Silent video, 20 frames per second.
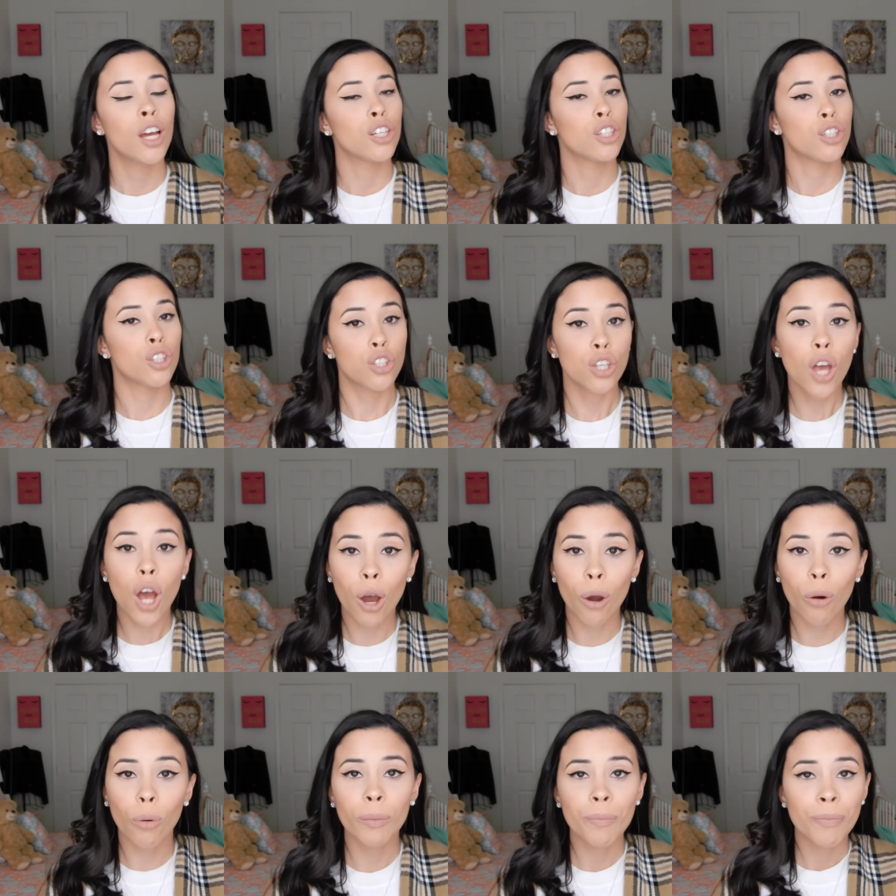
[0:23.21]

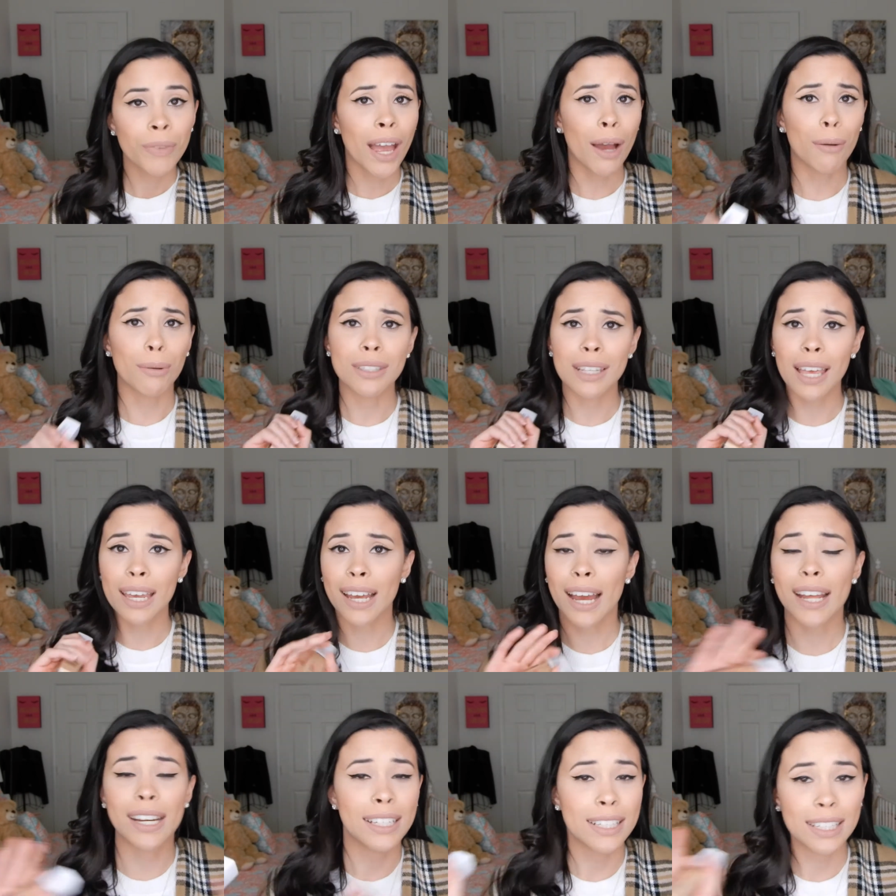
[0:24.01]
So I was
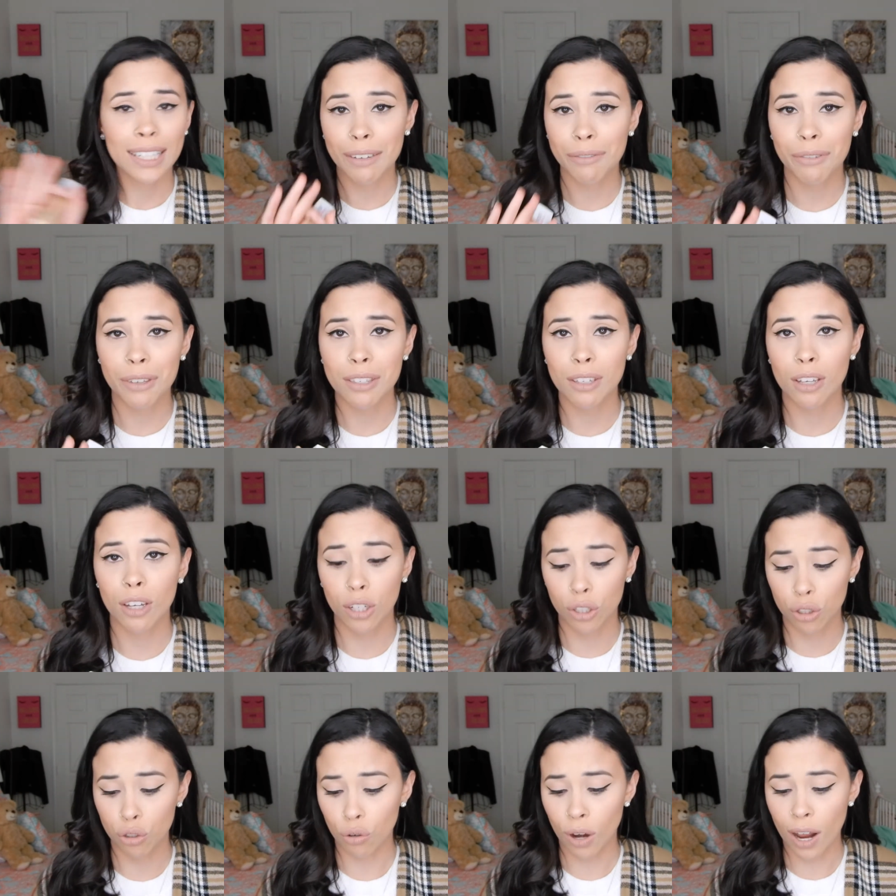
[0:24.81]
like, I need to give this
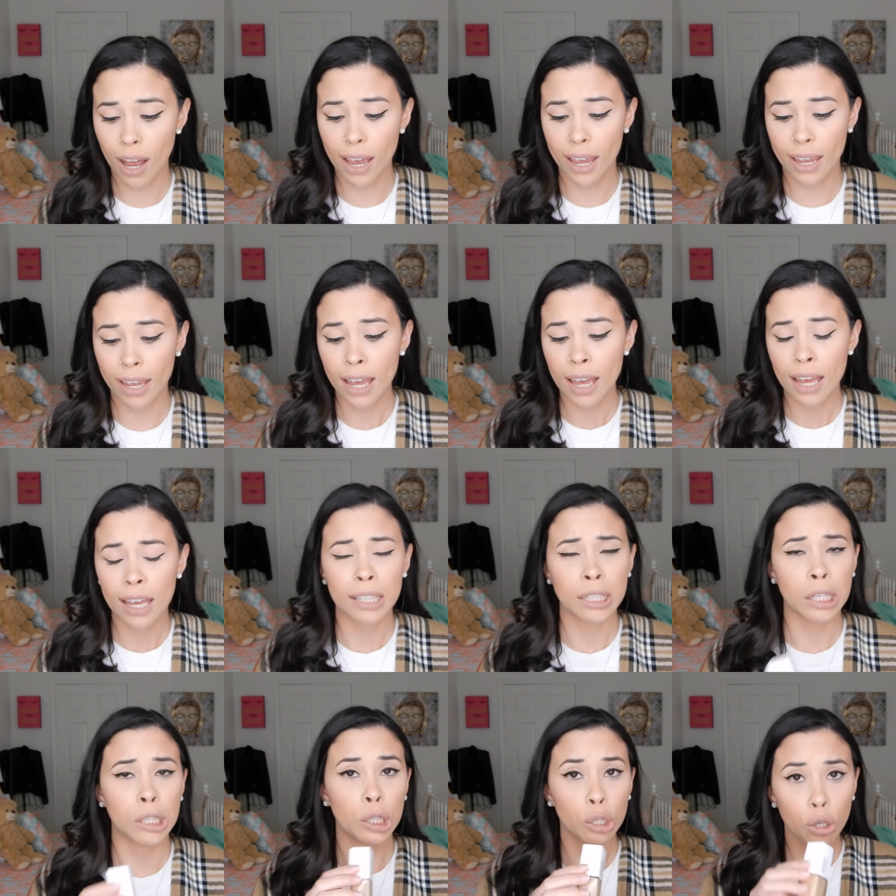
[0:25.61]
a try.
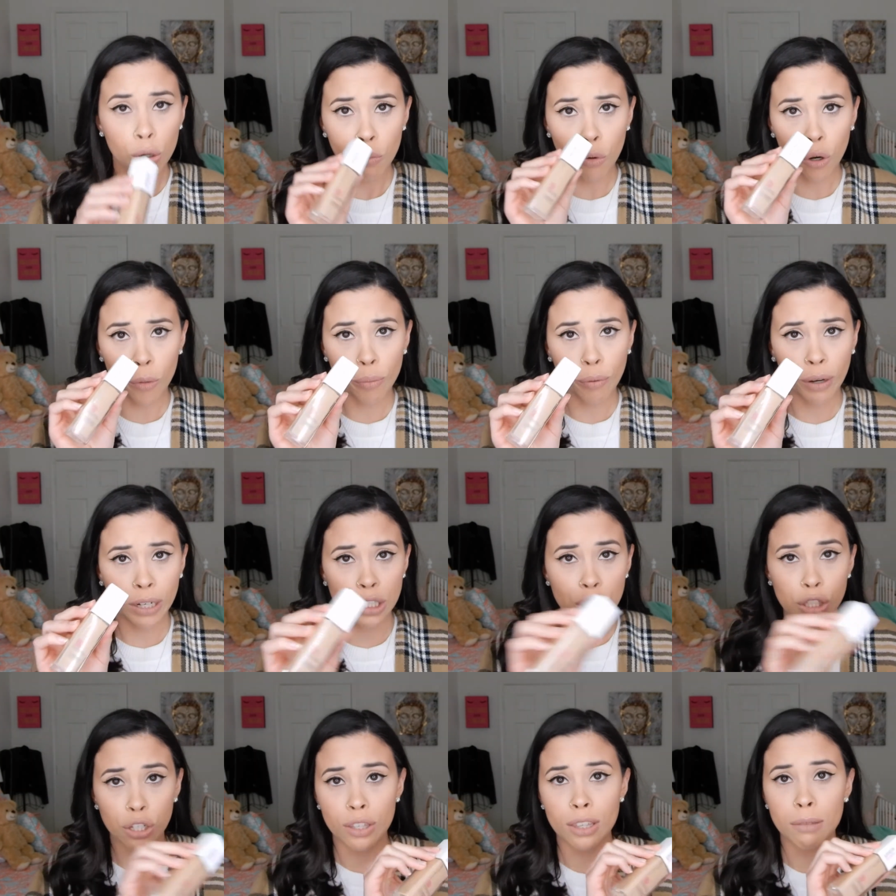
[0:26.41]
It's a little more
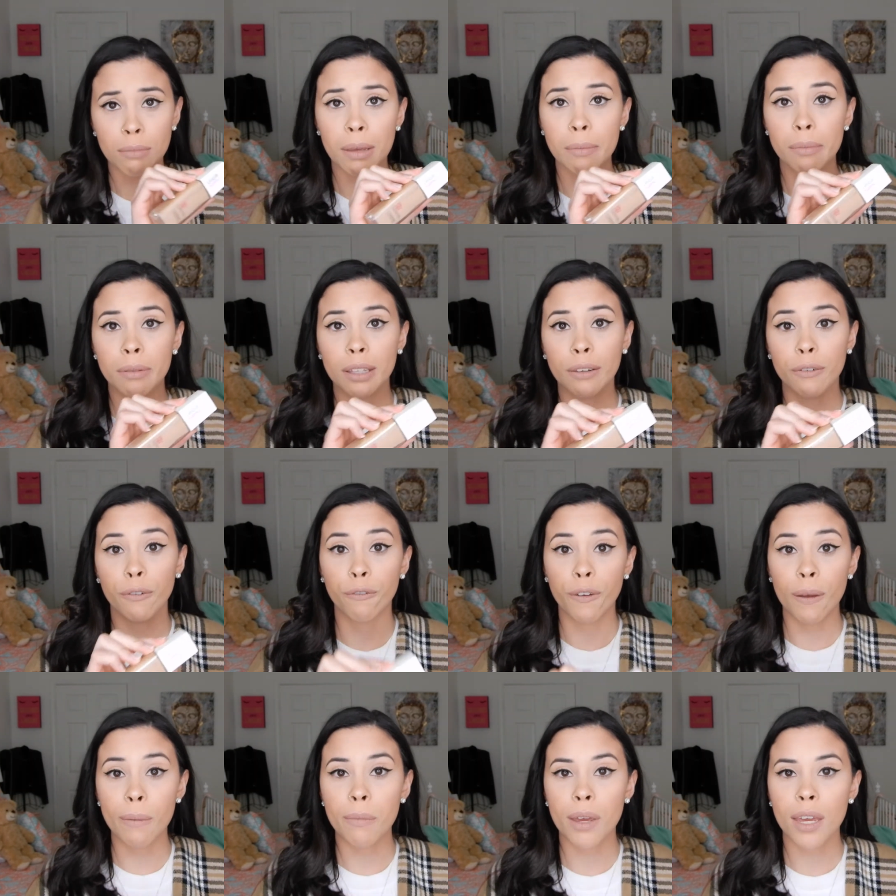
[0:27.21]
pricier than Maybelline Fit